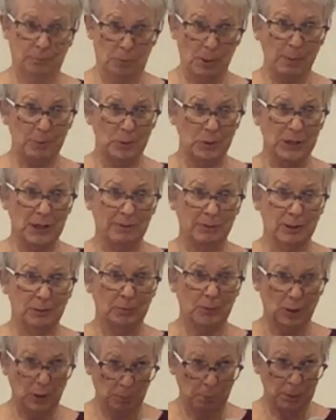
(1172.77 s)
Remember,
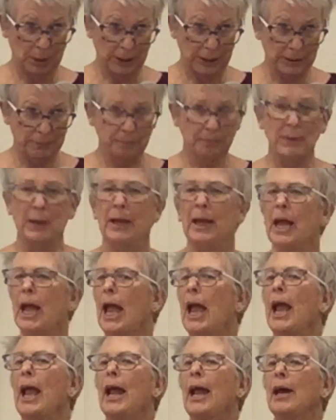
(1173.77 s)
seven, complete.
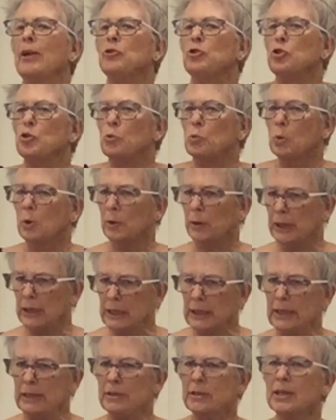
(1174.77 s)
And you will
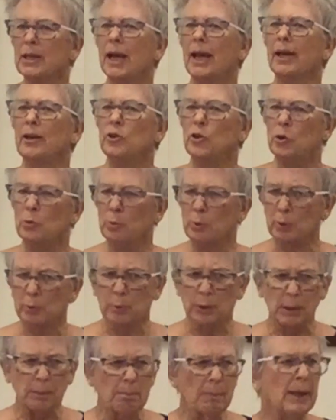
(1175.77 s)
eat and you will
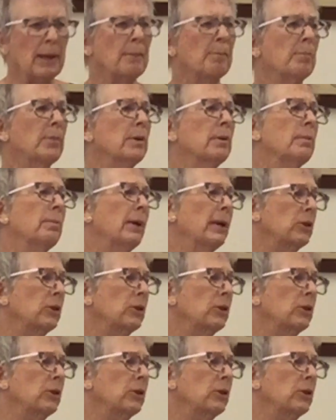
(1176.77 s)
remember,